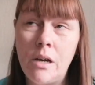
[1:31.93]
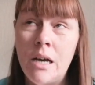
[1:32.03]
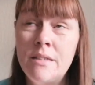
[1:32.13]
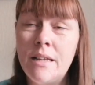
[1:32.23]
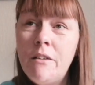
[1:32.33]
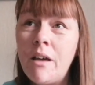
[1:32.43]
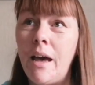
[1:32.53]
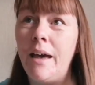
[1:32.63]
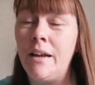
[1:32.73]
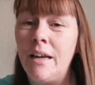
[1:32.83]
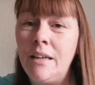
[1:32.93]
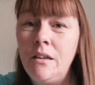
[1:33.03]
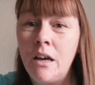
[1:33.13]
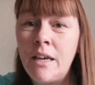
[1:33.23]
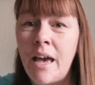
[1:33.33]
I said okay, and
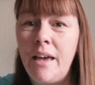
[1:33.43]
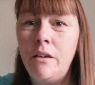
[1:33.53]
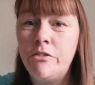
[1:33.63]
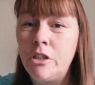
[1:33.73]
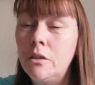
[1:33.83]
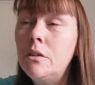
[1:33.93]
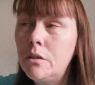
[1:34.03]
I caved.